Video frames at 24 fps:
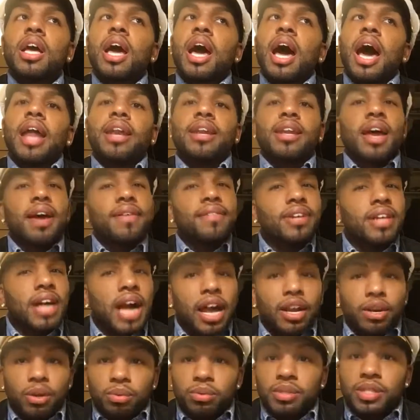I never
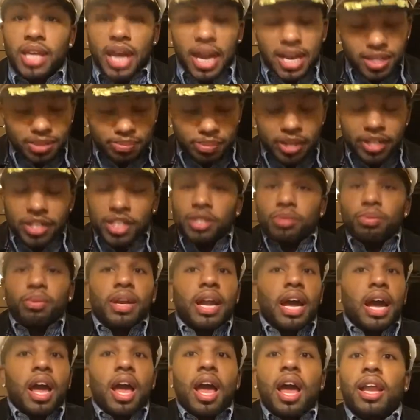got no text back. This
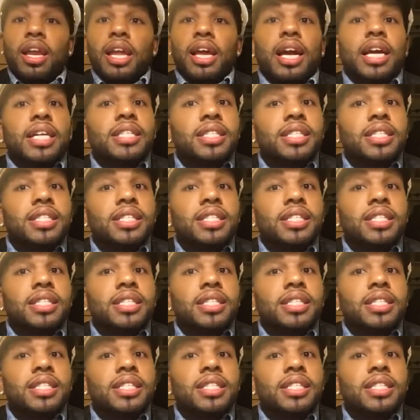one, like I